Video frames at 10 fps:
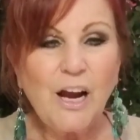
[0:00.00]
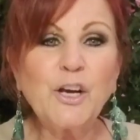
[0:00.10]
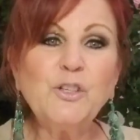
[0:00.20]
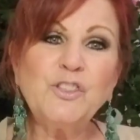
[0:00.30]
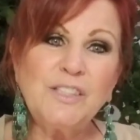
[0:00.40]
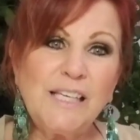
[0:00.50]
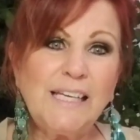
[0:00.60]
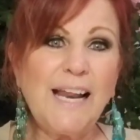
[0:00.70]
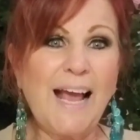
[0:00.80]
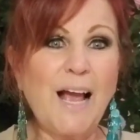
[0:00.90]
Are you
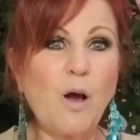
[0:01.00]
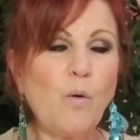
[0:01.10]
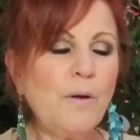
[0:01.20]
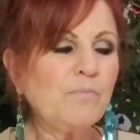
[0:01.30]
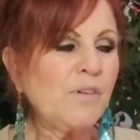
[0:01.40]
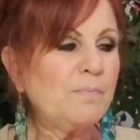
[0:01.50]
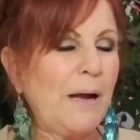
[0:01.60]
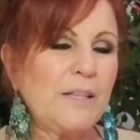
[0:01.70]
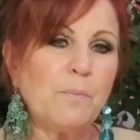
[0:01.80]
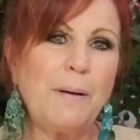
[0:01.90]
seeing how, by the